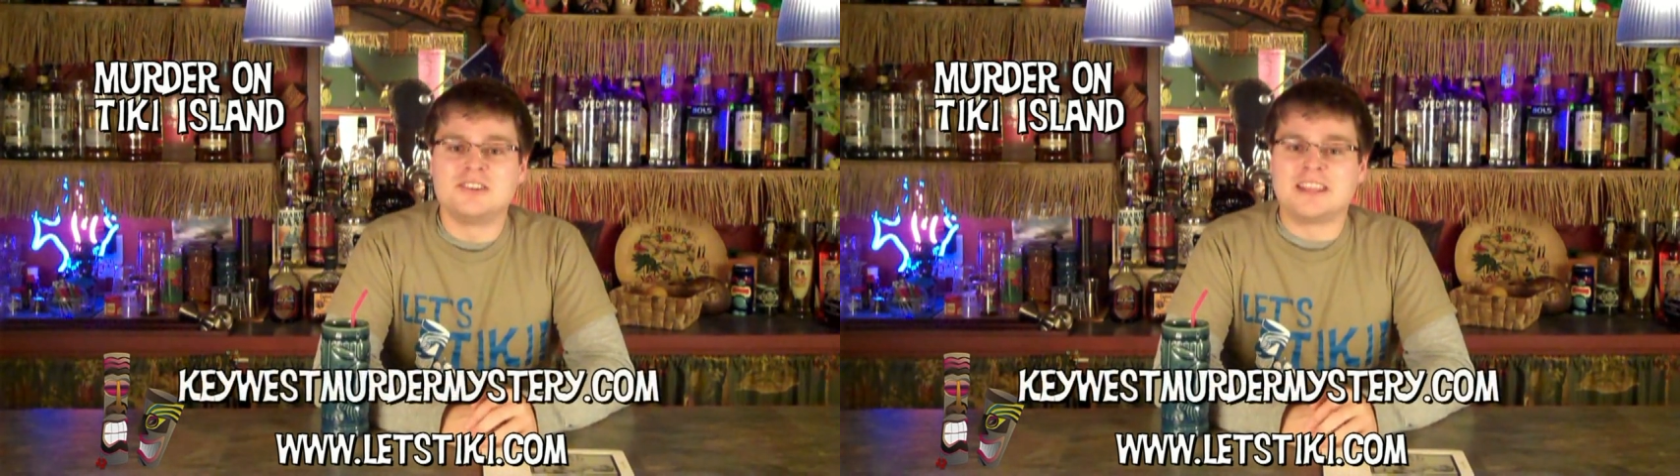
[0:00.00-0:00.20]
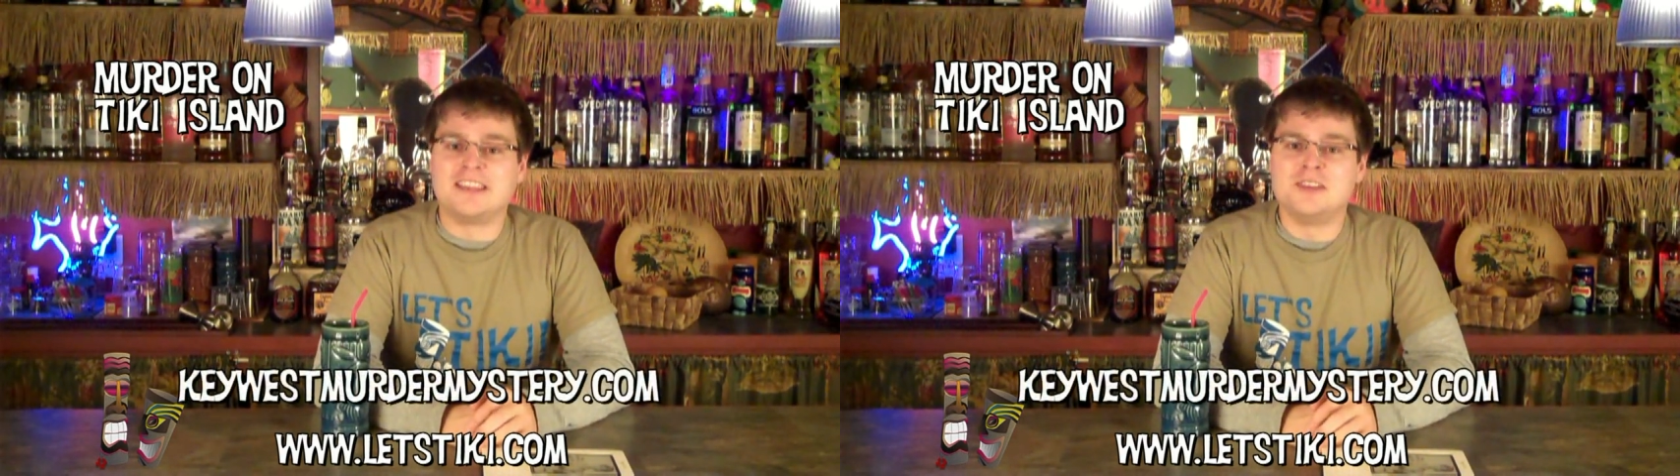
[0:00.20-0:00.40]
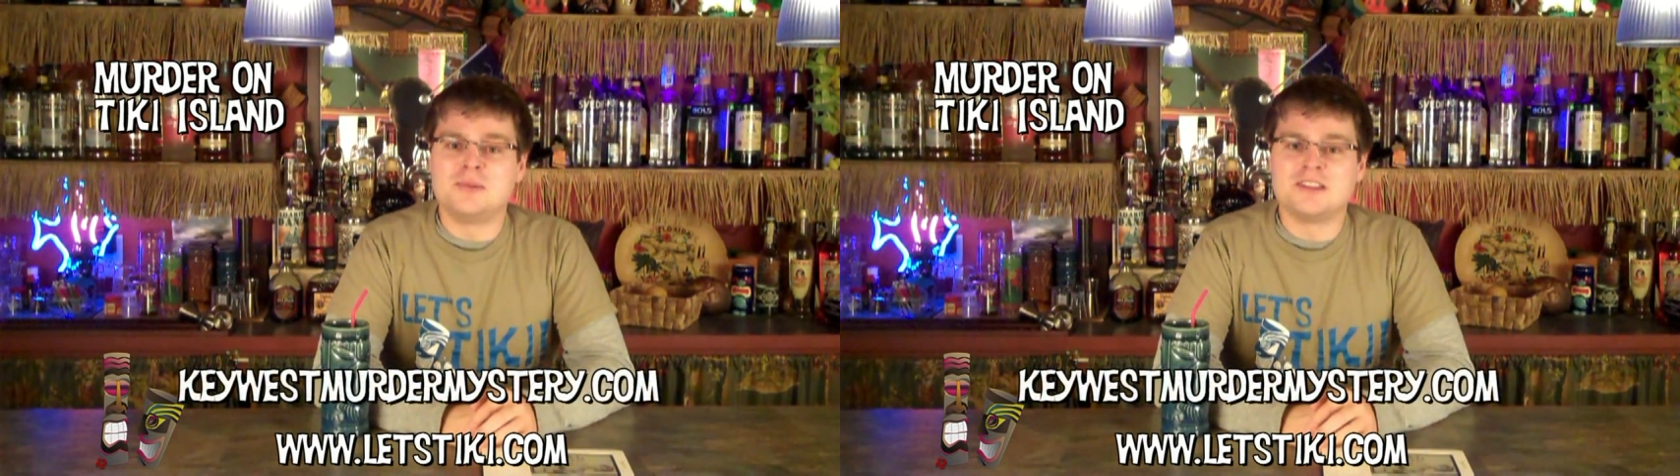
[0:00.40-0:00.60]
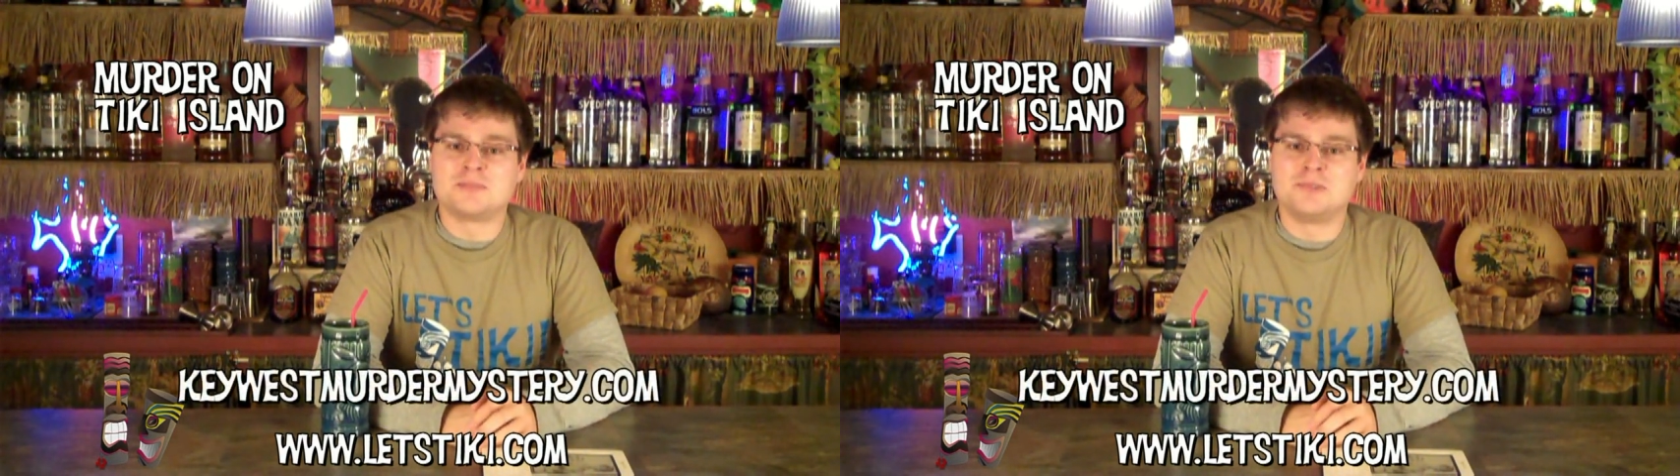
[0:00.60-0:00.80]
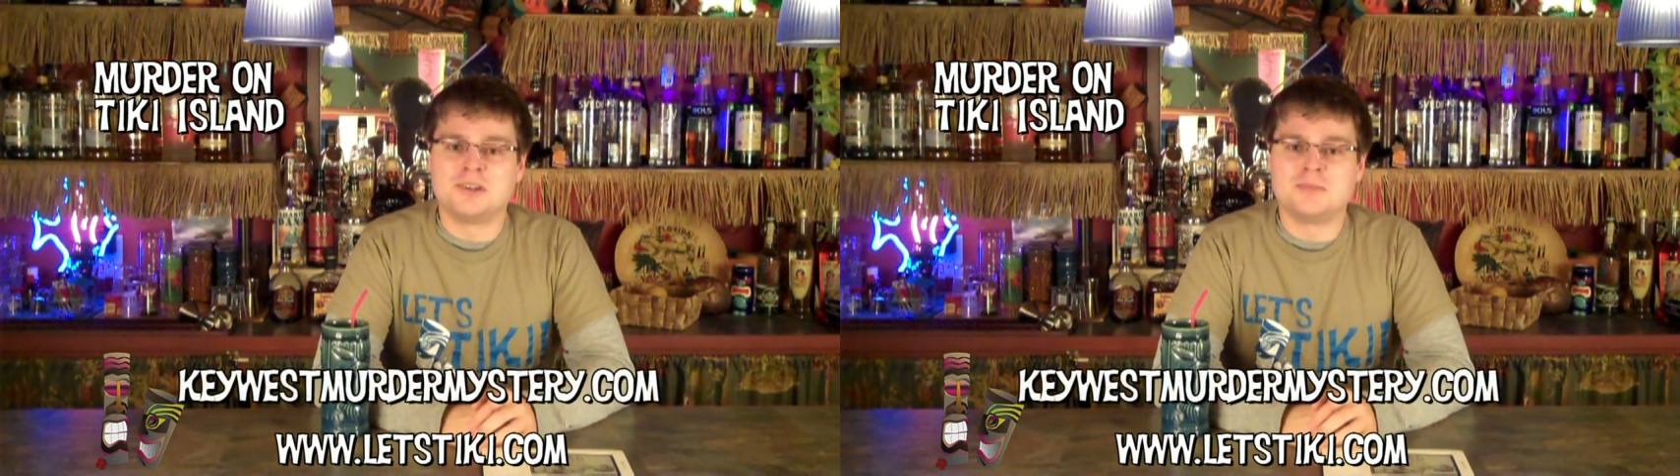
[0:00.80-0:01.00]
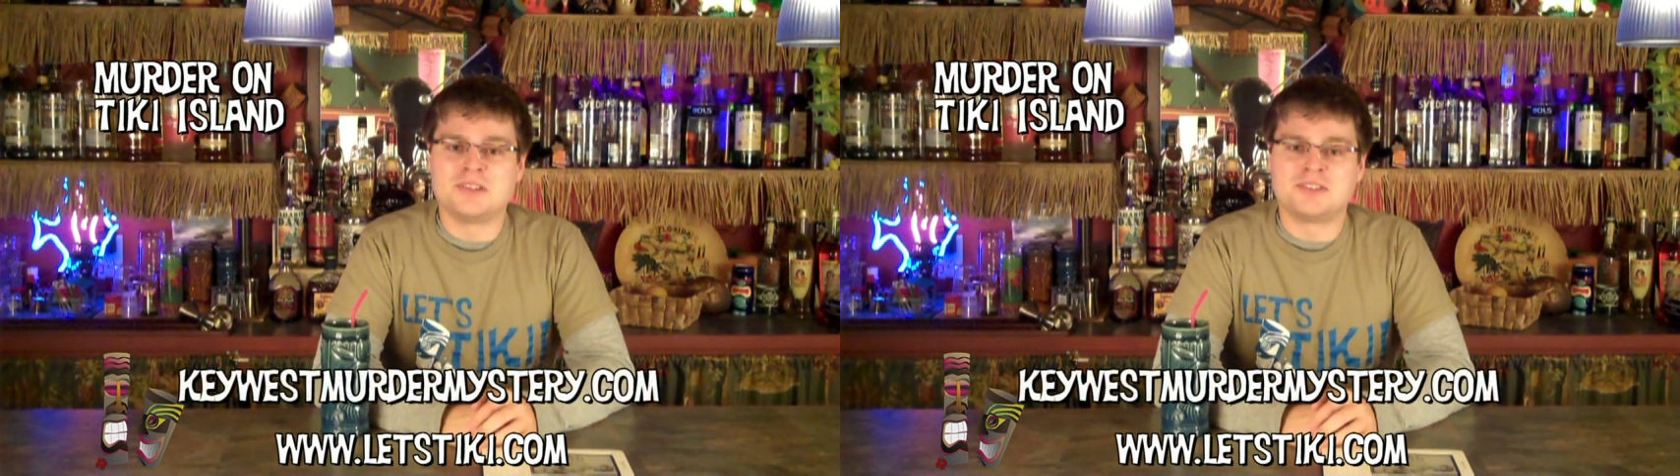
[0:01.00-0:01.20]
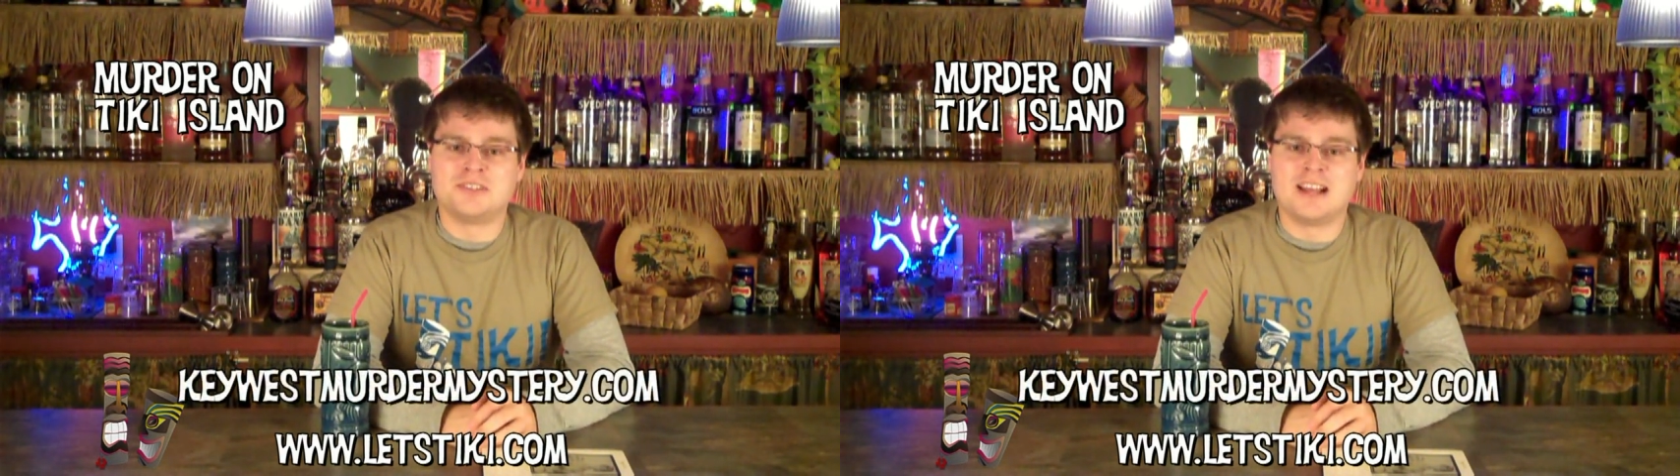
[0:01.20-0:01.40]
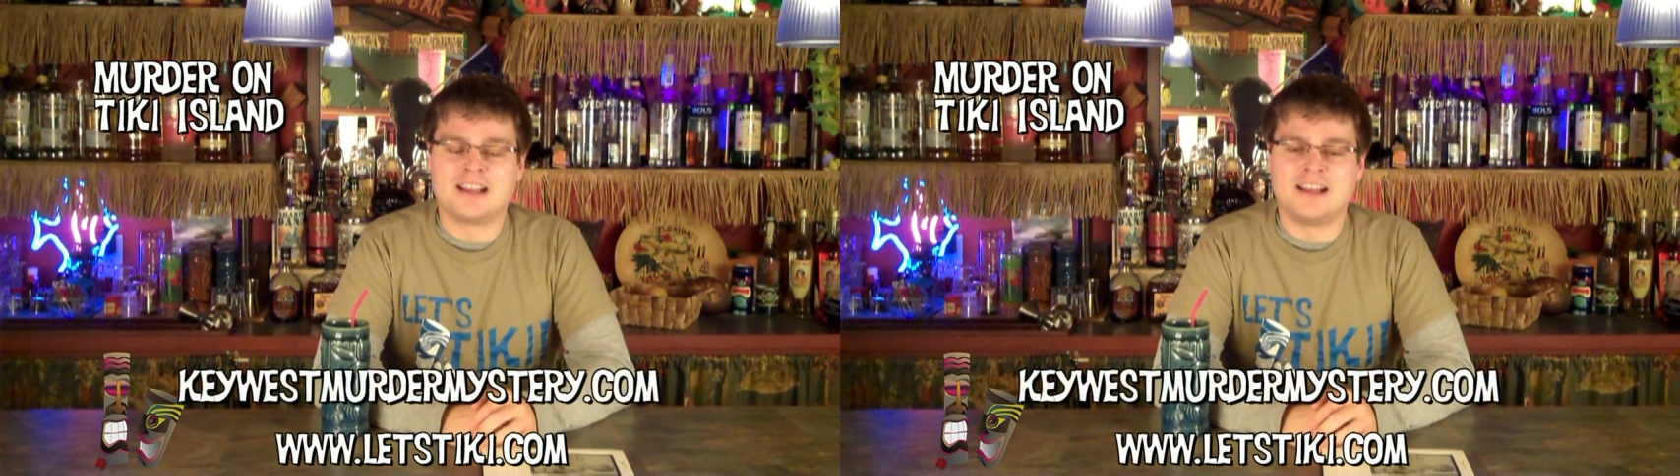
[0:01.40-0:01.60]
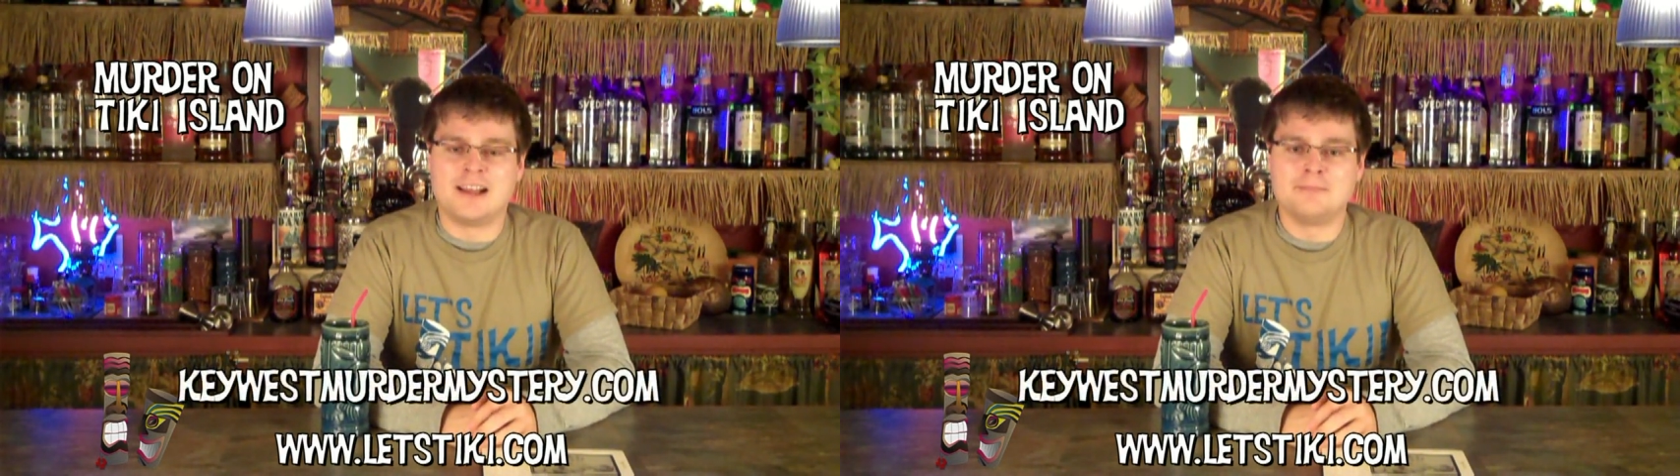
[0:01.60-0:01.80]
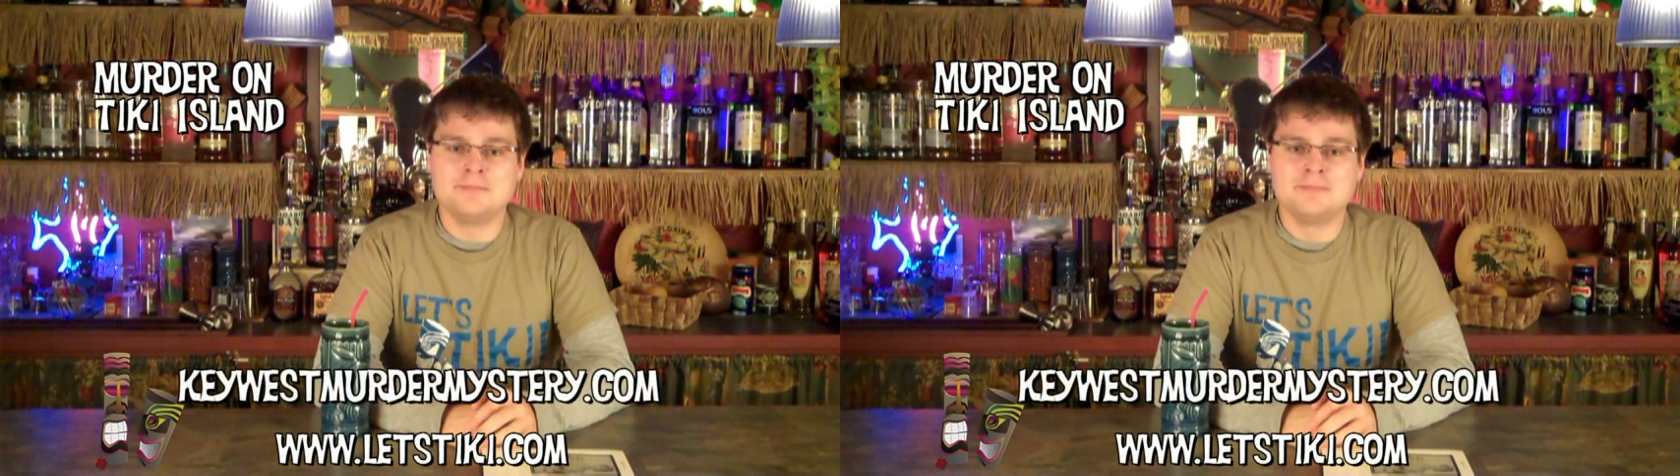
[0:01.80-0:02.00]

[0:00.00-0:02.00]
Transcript: keywestmurdermystery.com.